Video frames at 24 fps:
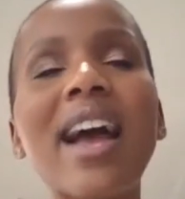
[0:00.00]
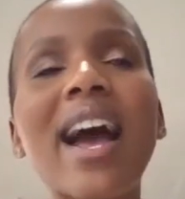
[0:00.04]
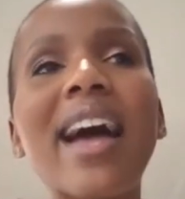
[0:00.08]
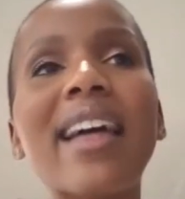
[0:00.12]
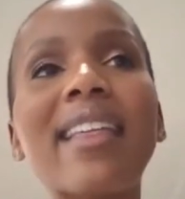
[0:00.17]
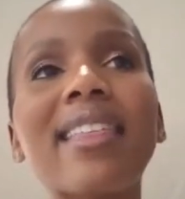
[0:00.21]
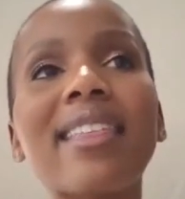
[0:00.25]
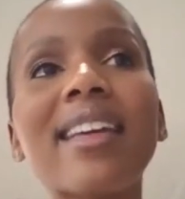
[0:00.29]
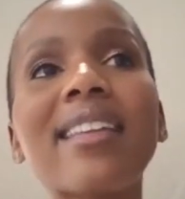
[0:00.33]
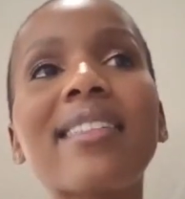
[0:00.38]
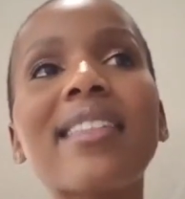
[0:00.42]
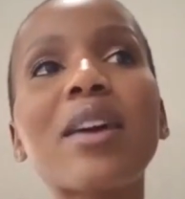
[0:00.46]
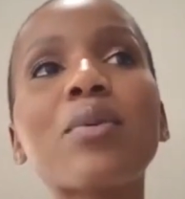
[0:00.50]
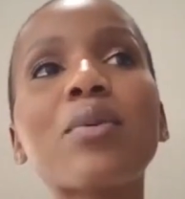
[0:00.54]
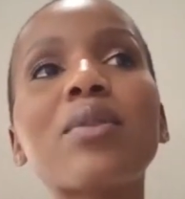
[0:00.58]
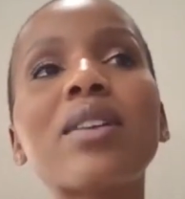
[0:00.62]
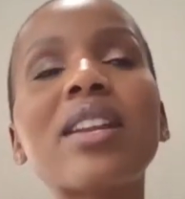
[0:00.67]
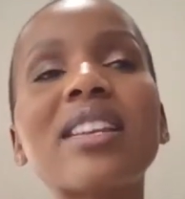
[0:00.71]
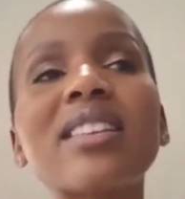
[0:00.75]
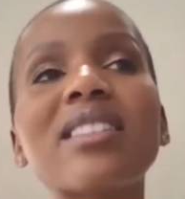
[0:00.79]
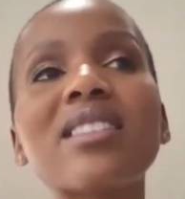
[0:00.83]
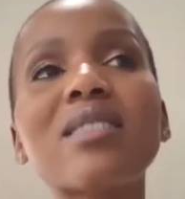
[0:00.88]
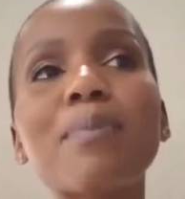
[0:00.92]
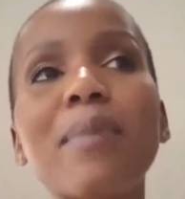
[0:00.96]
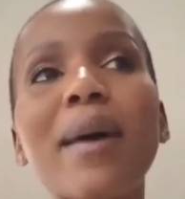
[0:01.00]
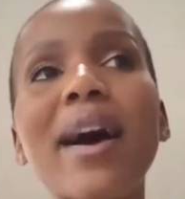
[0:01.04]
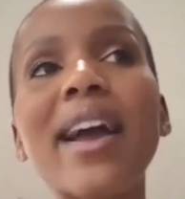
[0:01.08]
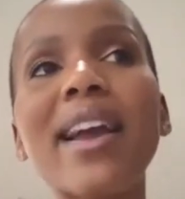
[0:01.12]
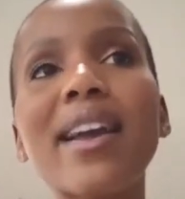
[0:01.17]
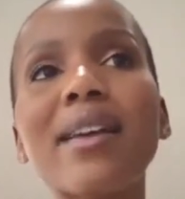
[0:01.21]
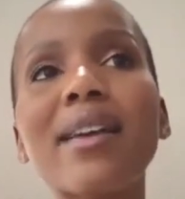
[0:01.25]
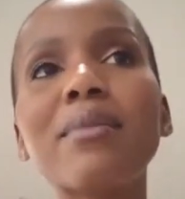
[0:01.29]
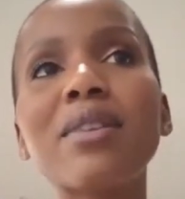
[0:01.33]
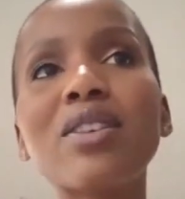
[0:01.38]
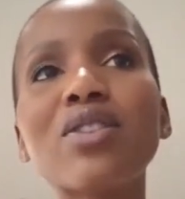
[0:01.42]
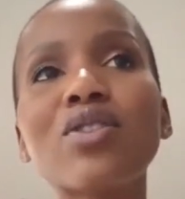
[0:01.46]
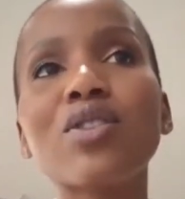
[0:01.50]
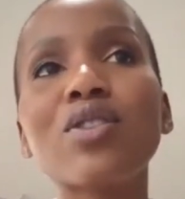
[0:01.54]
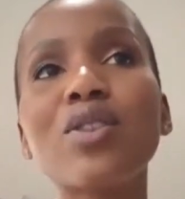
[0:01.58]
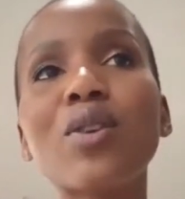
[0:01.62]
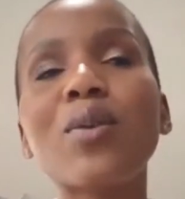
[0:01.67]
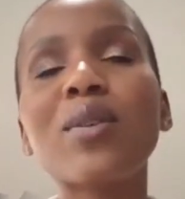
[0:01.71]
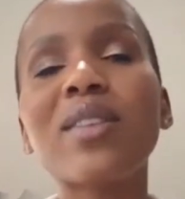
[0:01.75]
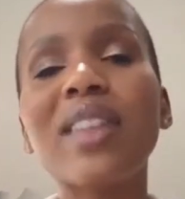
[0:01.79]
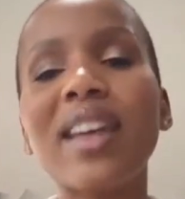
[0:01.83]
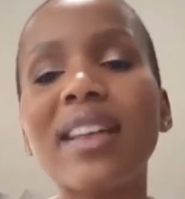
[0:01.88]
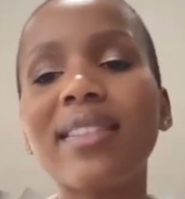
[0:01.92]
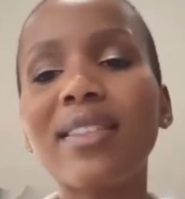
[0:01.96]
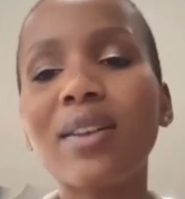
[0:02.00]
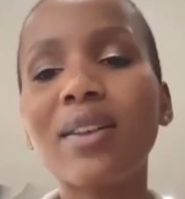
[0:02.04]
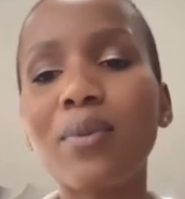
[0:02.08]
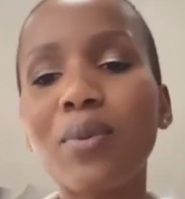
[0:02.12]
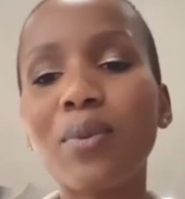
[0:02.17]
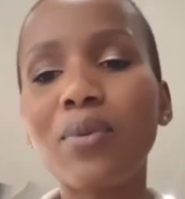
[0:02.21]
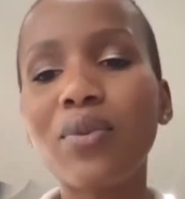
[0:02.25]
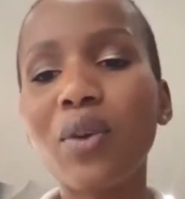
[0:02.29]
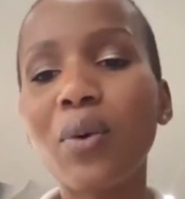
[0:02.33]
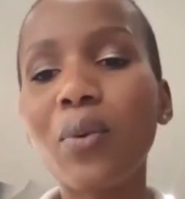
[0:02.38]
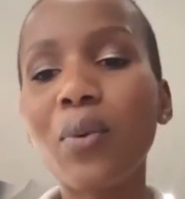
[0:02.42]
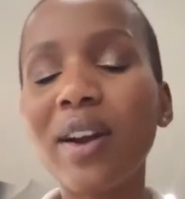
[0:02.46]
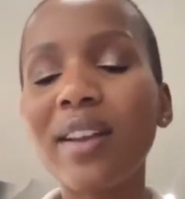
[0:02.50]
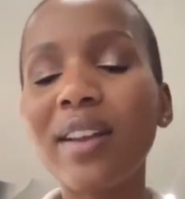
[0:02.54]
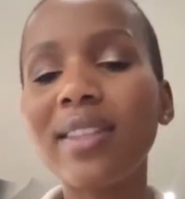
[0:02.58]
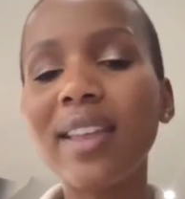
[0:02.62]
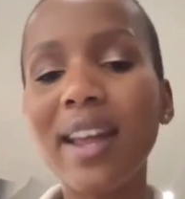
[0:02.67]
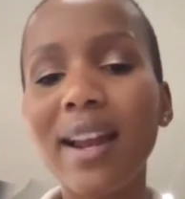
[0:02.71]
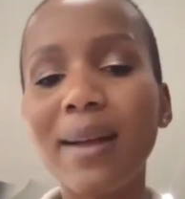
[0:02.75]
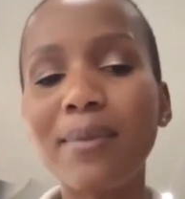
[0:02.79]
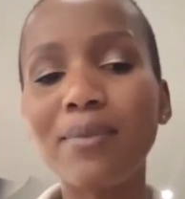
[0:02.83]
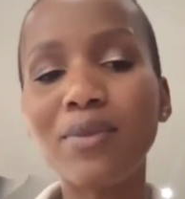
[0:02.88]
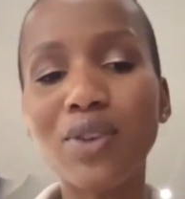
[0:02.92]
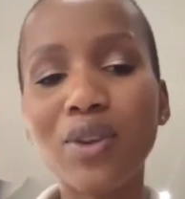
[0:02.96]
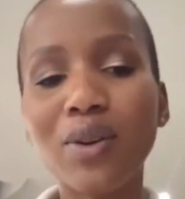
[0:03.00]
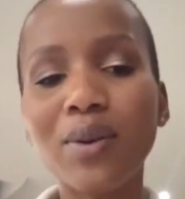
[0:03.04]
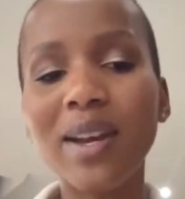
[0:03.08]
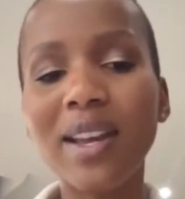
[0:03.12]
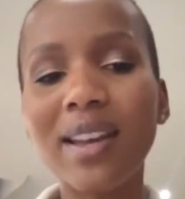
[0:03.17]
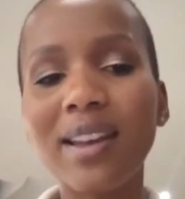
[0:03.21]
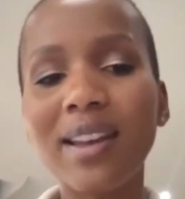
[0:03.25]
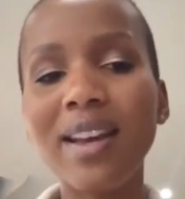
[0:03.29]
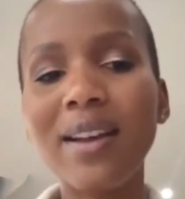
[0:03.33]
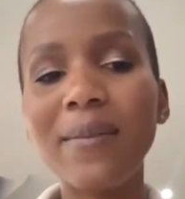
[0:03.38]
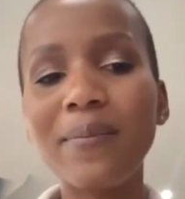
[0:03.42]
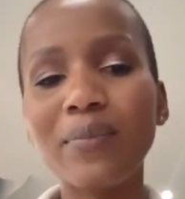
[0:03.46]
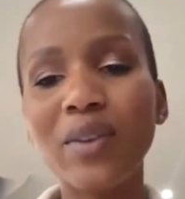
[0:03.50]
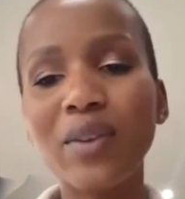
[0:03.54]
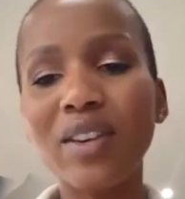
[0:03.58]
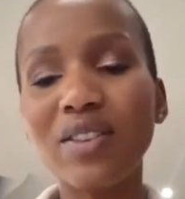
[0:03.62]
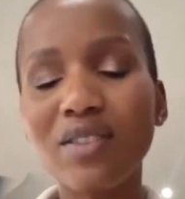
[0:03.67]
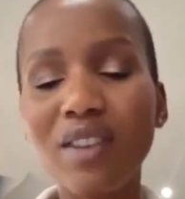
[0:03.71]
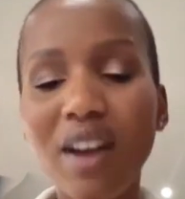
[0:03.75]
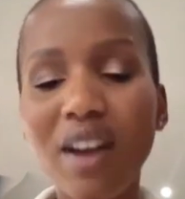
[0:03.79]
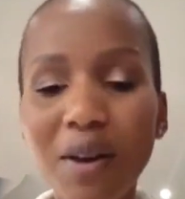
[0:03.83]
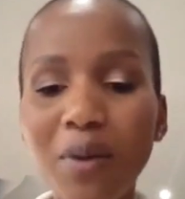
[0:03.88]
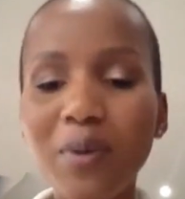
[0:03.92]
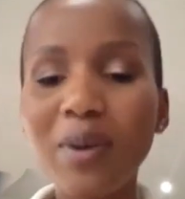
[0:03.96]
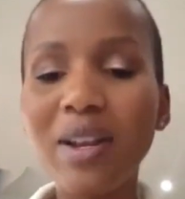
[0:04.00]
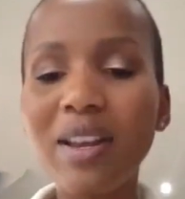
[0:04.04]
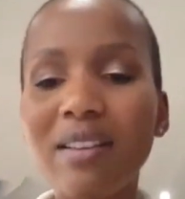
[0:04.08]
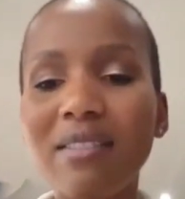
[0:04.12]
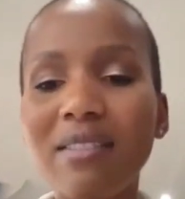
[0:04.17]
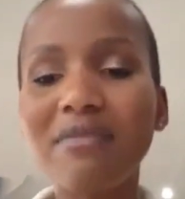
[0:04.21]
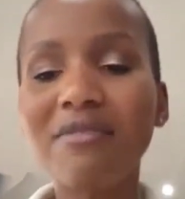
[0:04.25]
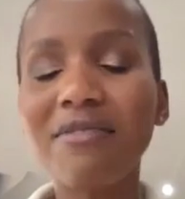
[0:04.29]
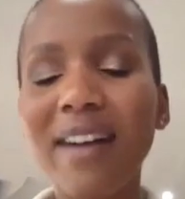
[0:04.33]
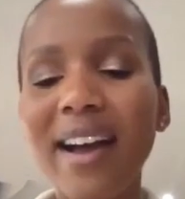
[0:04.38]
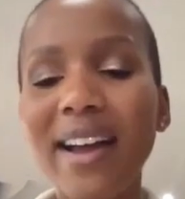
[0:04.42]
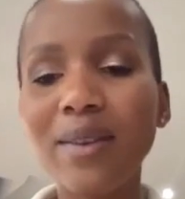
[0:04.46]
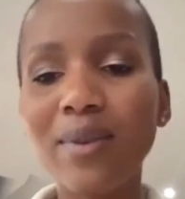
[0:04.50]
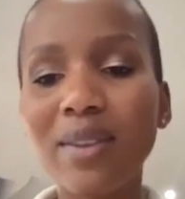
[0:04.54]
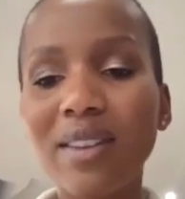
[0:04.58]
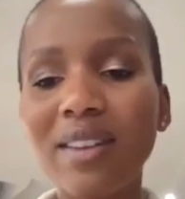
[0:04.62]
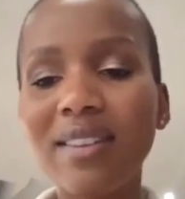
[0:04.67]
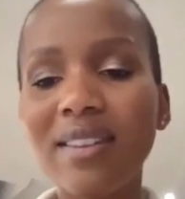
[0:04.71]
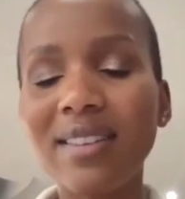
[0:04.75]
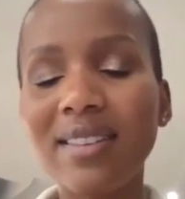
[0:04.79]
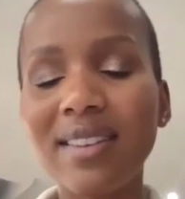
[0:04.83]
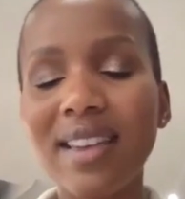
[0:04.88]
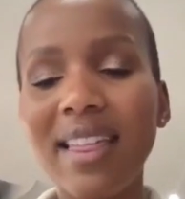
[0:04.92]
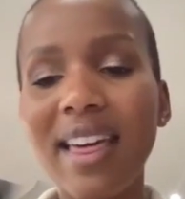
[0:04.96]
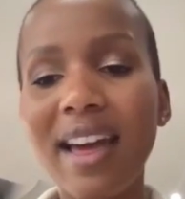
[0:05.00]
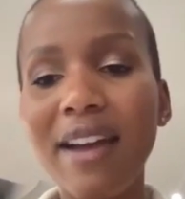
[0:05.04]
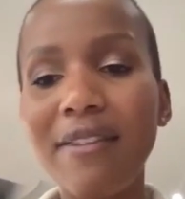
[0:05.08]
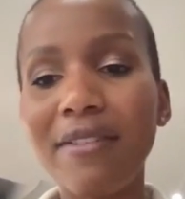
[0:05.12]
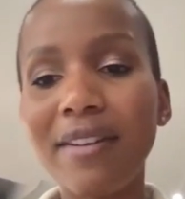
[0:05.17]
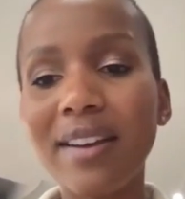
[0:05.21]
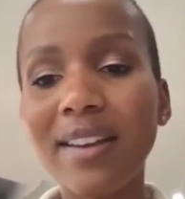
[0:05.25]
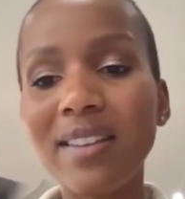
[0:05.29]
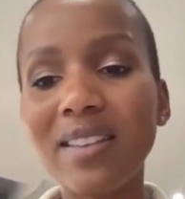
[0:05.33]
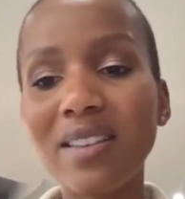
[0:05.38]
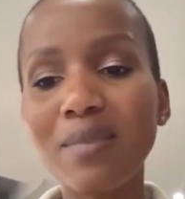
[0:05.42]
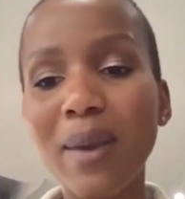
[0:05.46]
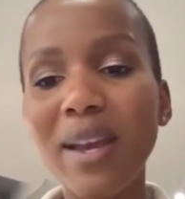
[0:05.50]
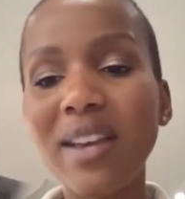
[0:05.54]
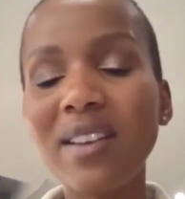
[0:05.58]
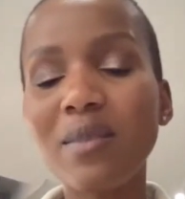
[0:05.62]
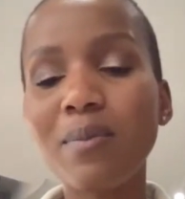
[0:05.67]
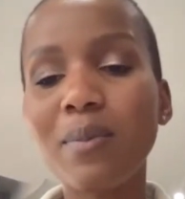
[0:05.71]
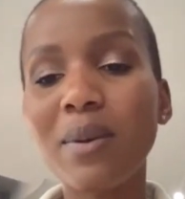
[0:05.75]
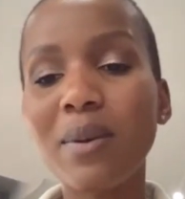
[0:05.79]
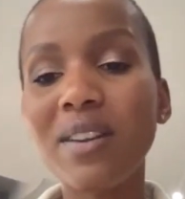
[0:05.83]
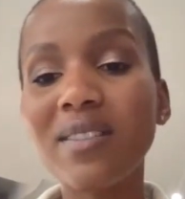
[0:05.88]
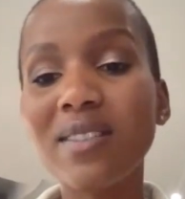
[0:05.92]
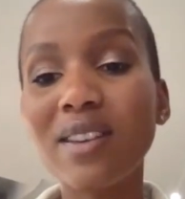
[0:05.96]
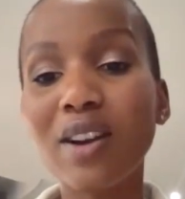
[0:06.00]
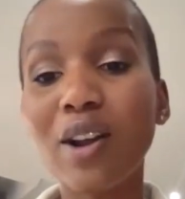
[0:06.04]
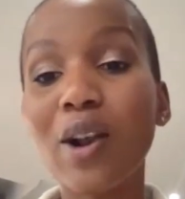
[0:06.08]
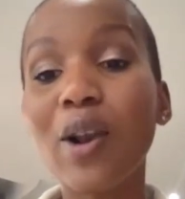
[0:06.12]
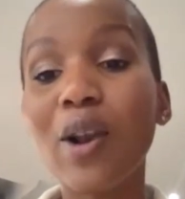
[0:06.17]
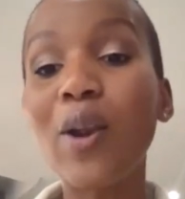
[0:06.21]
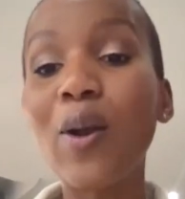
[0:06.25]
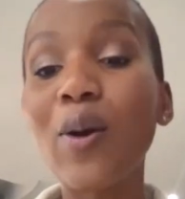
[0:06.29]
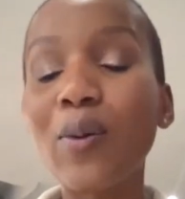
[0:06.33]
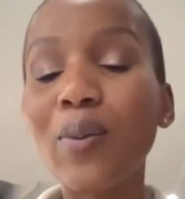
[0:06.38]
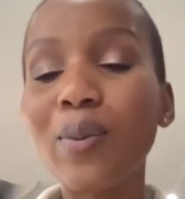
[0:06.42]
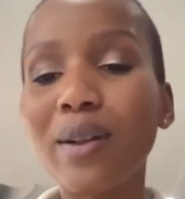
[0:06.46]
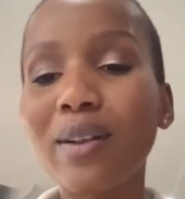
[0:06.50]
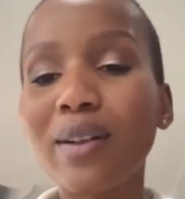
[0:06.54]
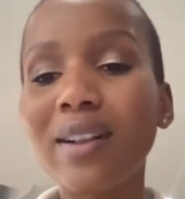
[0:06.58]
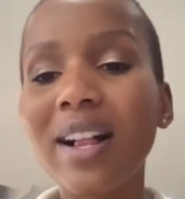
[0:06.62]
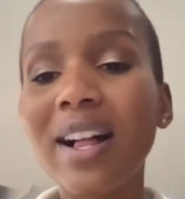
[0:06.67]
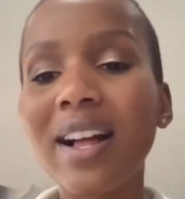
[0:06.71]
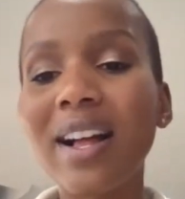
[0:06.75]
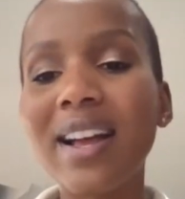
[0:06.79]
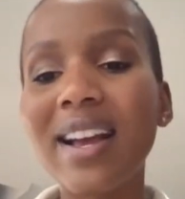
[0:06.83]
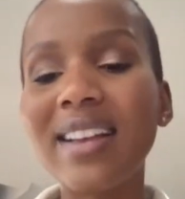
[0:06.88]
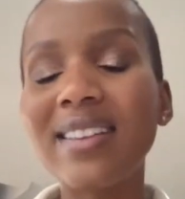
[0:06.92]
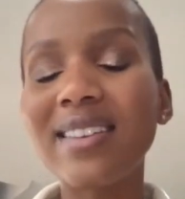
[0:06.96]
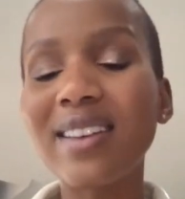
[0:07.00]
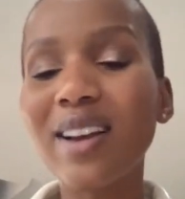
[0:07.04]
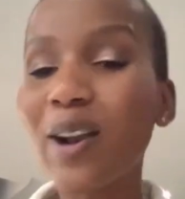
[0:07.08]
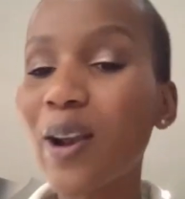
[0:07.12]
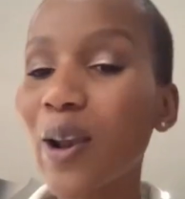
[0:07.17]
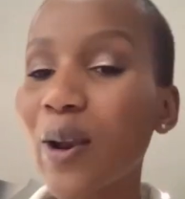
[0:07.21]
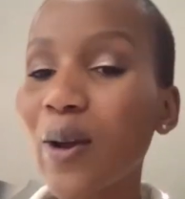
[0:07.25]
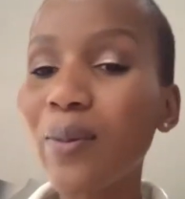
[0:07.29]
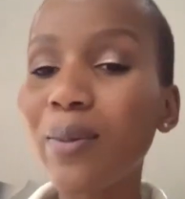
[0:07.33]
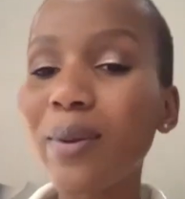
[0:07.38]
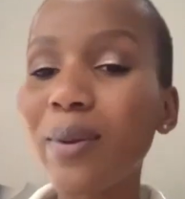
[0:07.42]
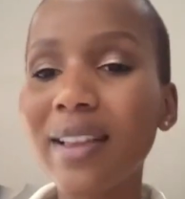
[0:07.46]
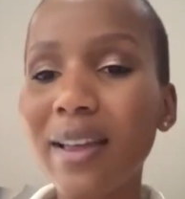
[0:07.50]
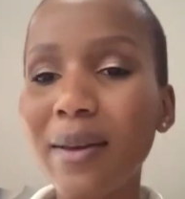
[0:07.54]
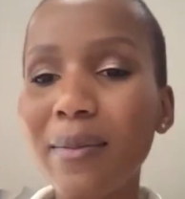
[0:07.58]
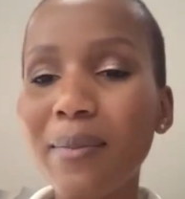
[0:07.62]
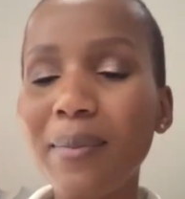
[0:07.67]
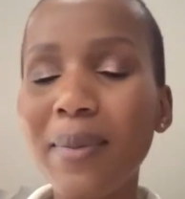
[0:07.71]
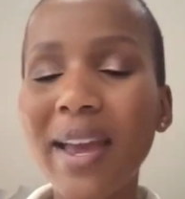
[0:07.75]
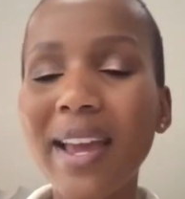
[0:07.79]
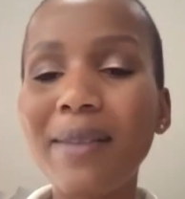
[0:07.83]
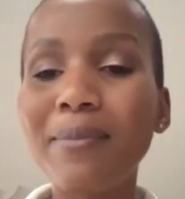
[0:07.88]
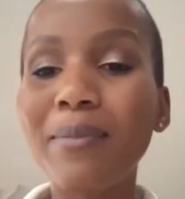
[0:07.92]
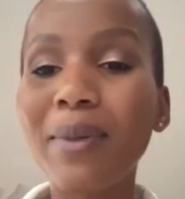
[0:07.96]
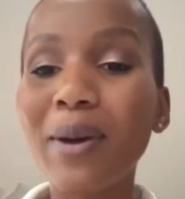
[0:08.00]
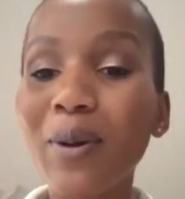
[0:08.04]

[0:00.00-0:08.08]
I think that will inspire me to know that the work that I'm doing is not only confined within the South African space, but it's a global campaign.